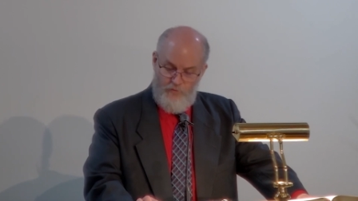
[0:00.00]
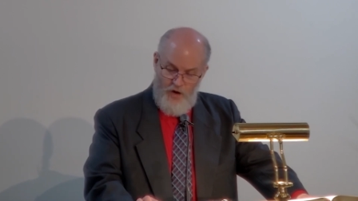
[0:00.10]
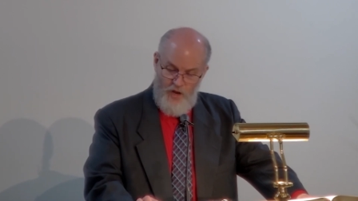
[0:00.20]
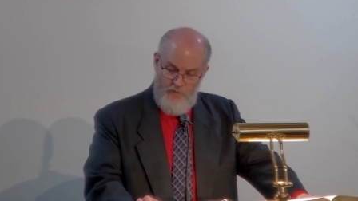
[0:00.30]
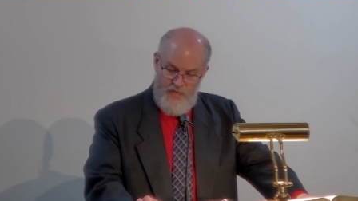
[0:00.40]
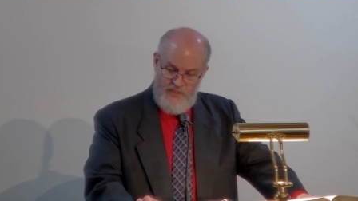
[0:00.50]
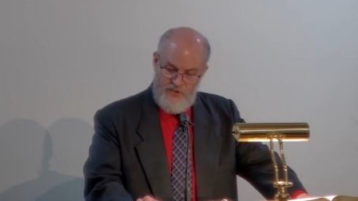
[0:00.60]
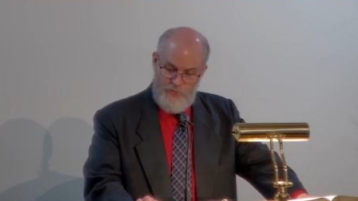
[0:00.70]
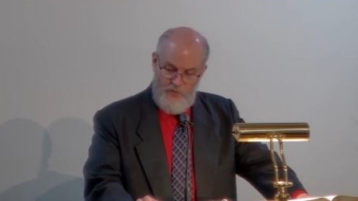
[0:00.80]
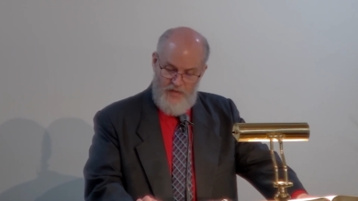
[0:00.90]
From
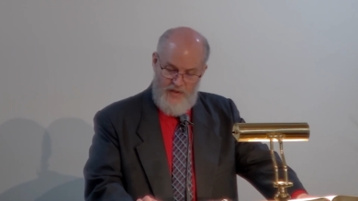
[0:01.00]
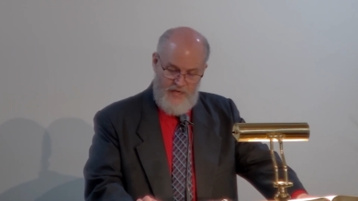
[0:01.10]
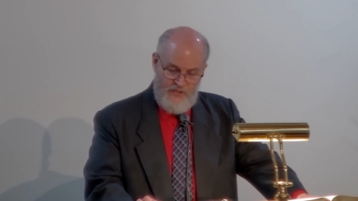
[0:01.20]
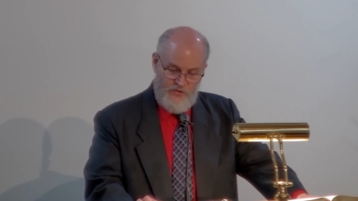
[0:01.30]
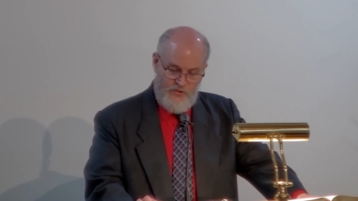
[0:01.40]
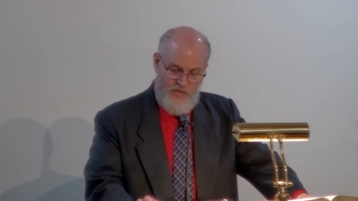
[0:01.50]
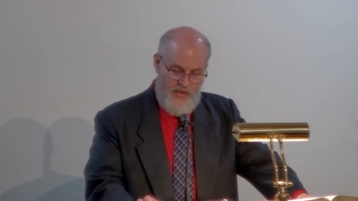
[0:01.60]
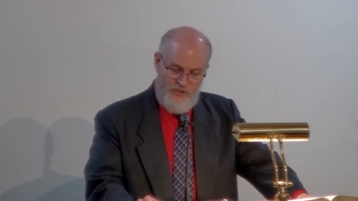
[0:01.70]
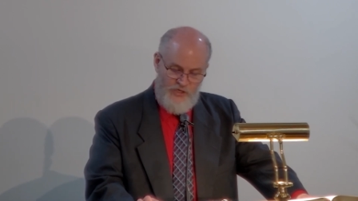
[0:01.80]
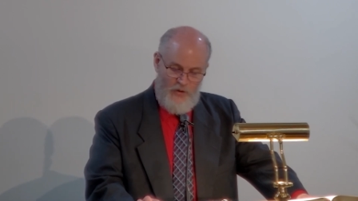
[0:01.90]
his place
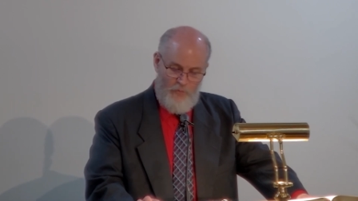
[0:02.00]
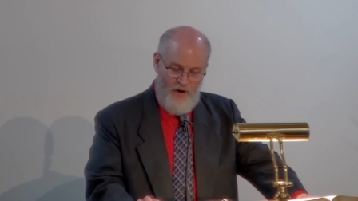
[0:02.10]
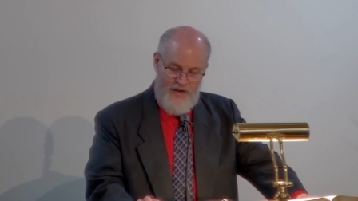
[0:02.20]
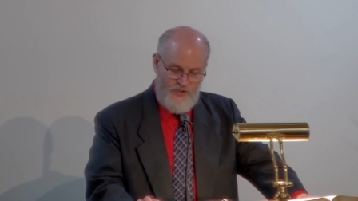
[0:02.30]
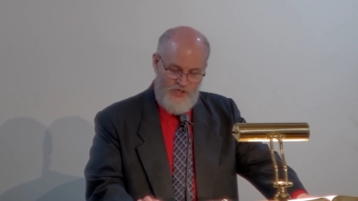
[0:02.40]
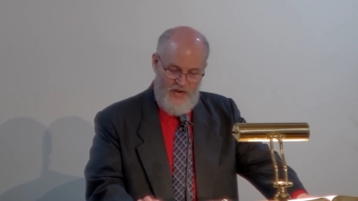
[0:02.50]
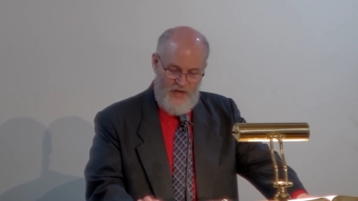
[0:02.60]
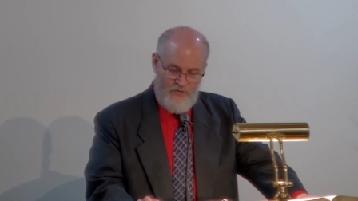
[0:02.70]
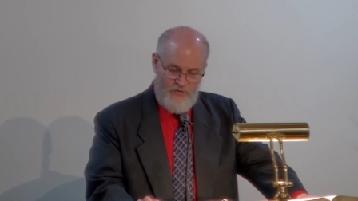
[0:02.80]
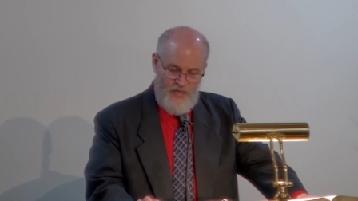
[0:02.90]
he shall branch
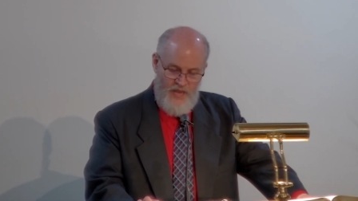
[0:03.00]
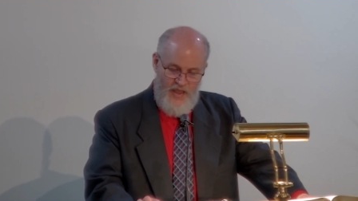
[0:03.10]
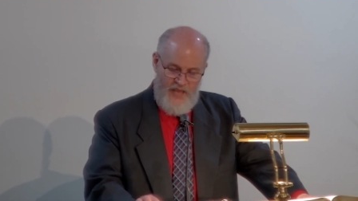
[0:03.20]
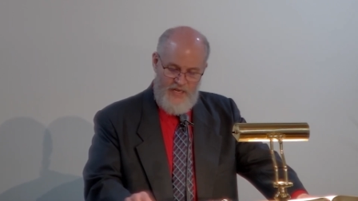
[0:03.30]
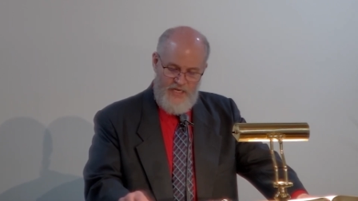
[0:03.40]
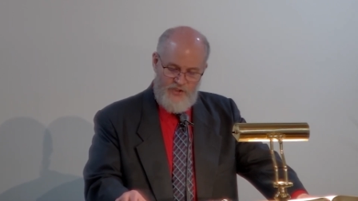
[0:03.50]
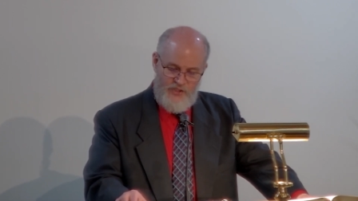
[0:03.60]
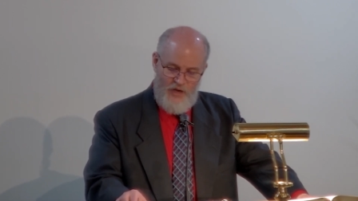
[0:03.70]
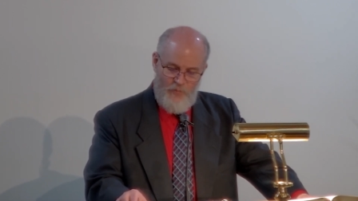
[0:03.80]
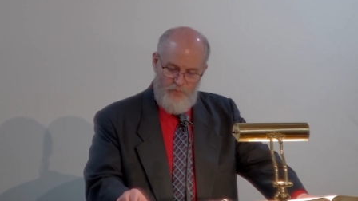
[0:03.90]
out, and he
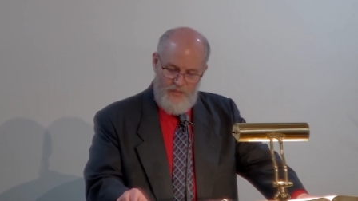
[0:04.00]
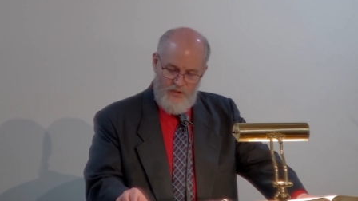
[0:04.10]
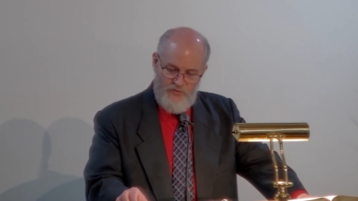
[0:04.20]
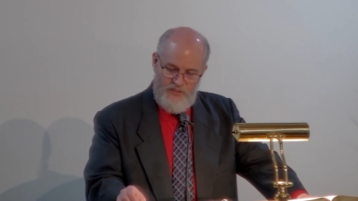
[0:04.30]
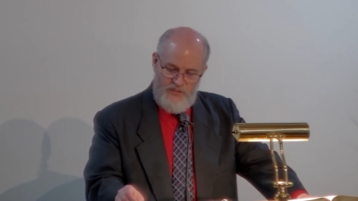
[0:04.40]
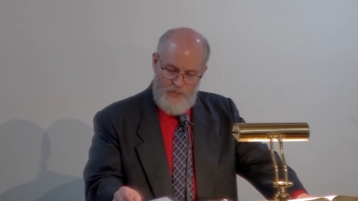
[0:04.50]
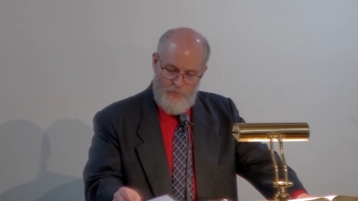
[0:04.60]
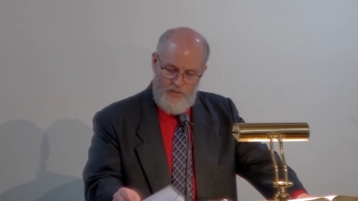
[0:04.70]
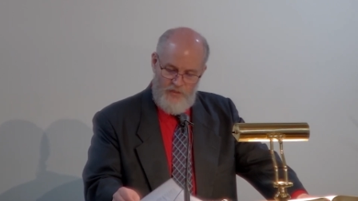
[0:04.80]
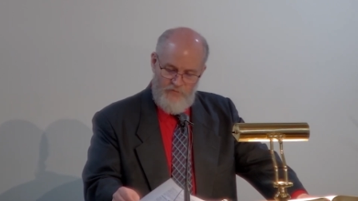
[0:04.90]
shall build the
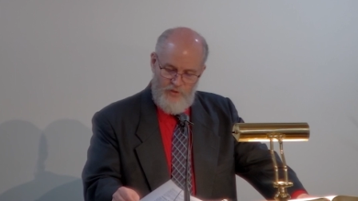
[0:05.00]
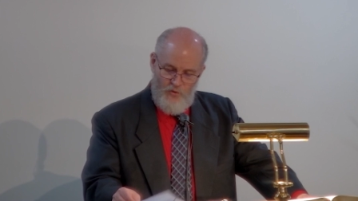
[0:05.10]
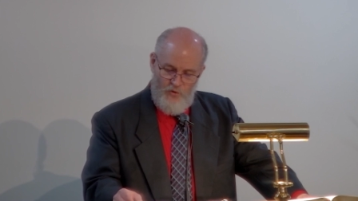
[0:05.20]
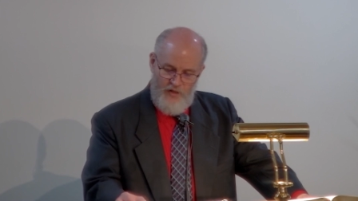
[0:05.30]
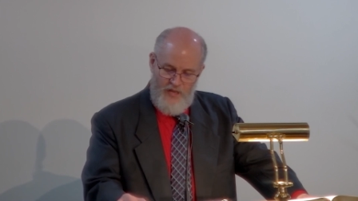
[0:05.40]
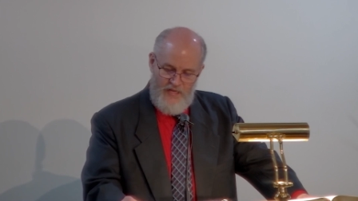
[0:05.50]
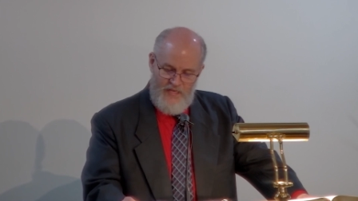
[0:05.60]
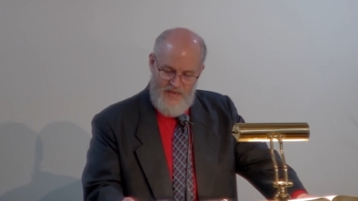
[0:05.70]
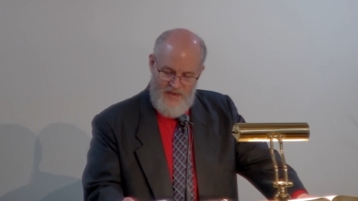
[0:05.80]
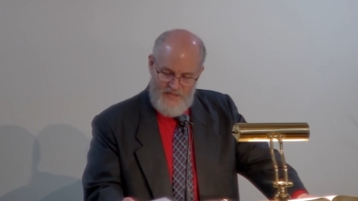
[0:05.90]
temple of the Lord.
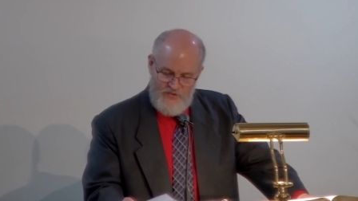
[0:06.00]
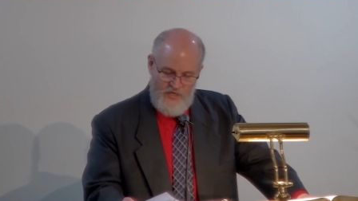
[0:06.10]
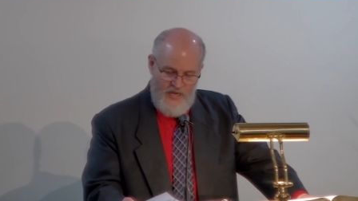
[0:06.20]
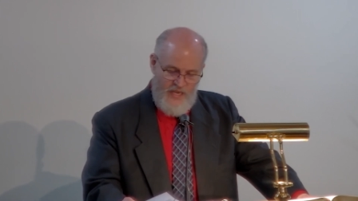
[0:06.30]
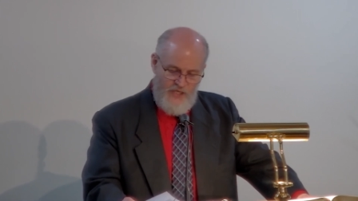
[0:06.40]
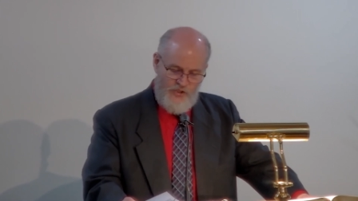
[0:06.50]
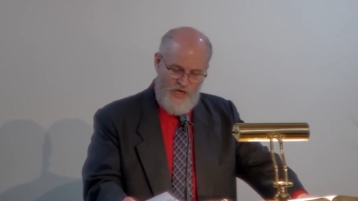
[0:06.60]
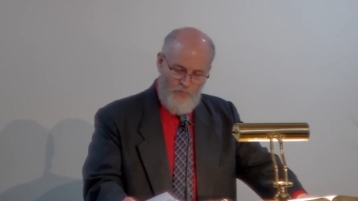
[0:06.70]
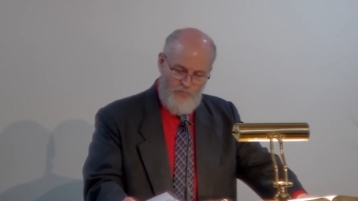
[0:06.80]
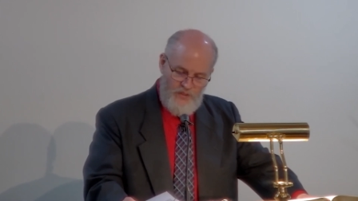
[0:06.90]
Yes, he
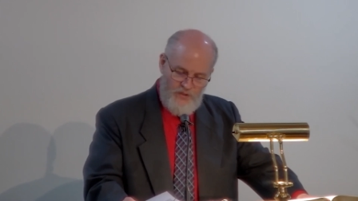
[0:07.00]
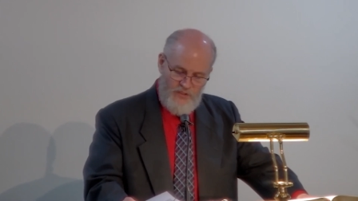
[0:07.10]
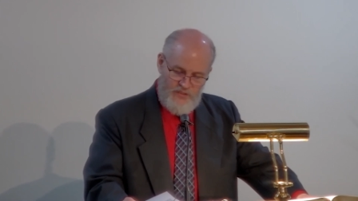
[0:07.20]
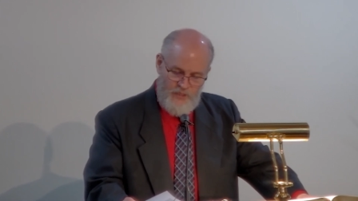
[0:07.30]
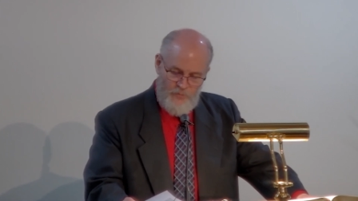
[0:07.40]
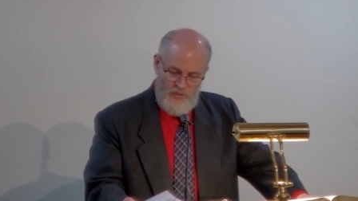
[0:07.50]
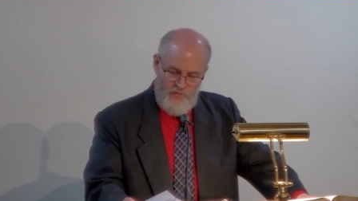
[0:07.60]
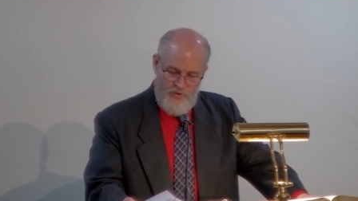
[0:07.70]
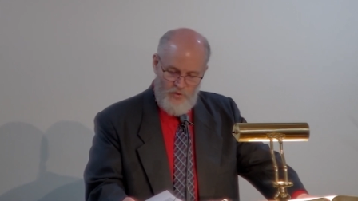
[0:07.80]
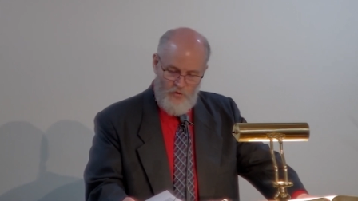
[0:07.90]
shall build the temple
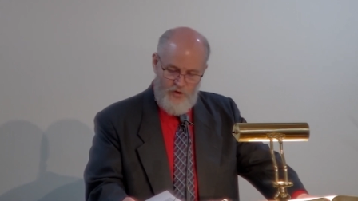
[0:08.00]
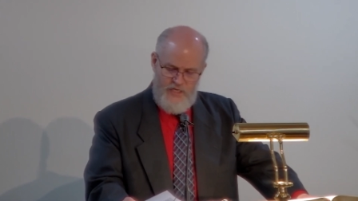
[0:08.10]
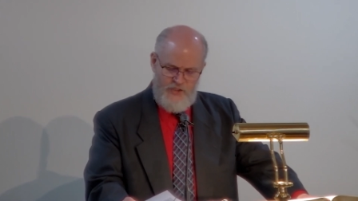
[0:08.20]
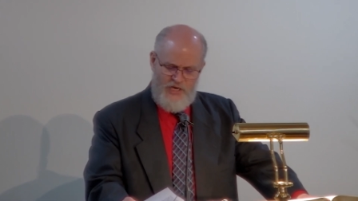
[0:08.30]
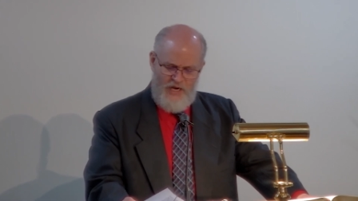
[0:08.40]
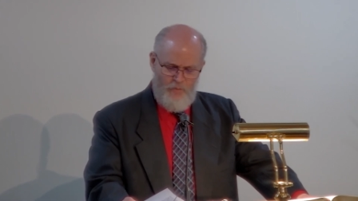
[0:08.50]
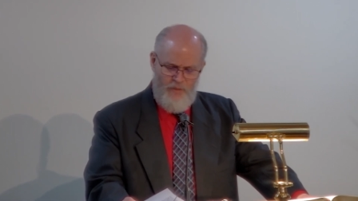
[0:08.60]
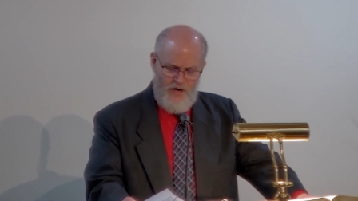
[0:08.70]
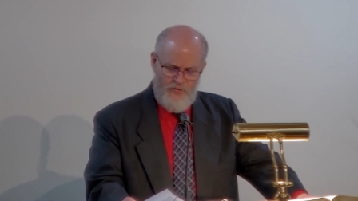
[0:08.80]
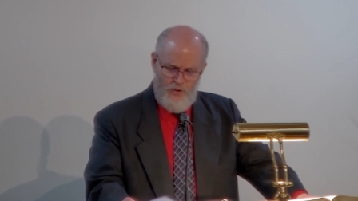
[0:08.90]
of the Lord. He shall
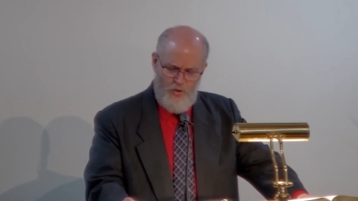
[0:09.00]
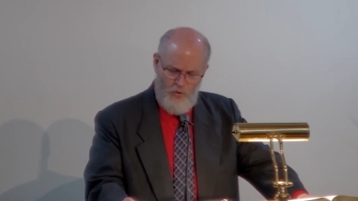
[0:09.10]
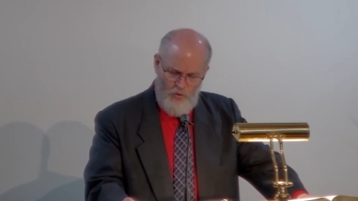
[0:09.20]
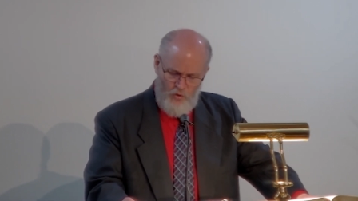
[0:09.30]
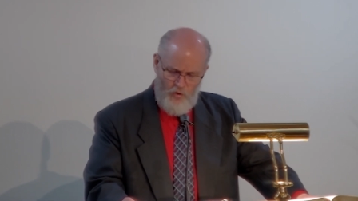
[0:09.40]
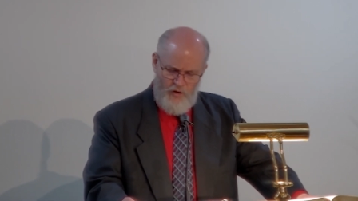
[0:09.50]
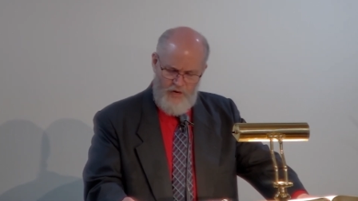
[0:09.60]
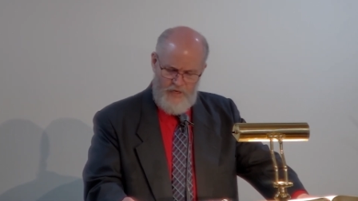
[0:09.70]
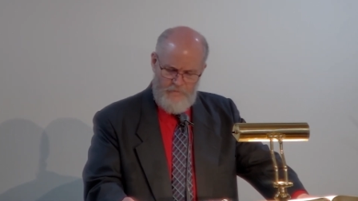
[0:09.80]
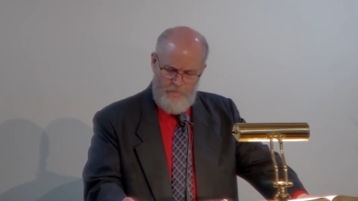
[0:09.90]
bear the
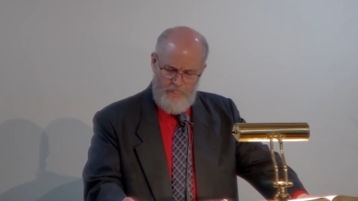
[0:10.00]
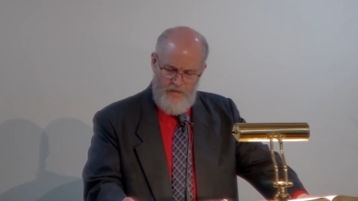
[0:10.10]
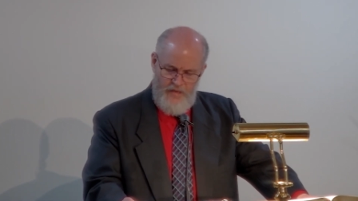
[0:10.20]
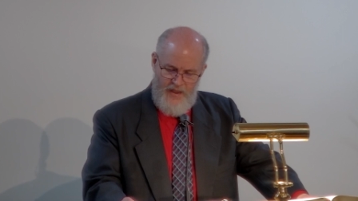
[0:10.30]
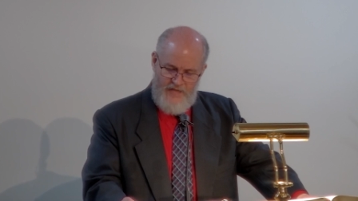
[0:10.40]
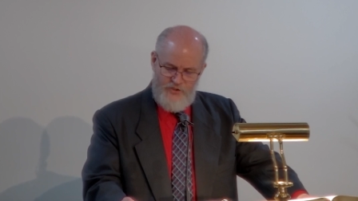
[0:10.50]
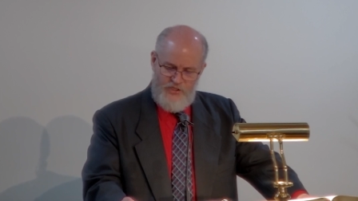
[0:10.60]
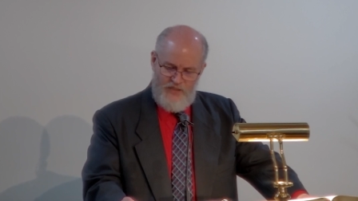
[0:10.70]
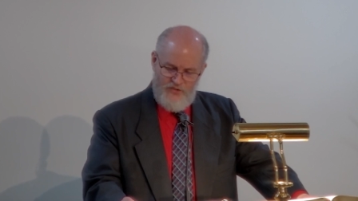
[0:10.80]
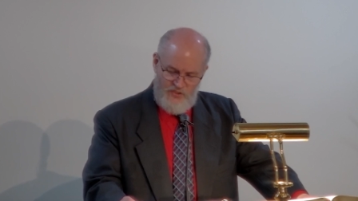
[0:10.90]
glory and
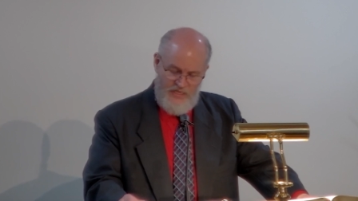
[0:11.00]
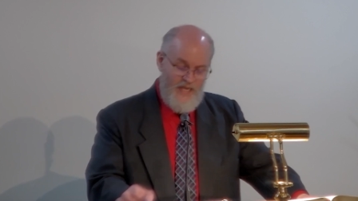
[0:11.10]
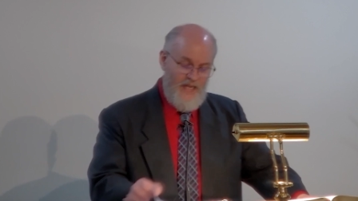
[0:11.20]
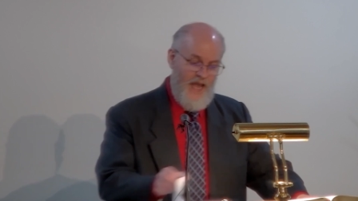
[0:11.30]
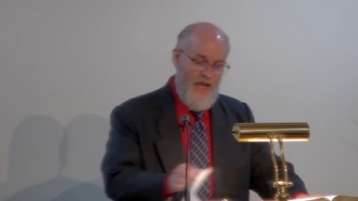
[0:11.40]
shall sit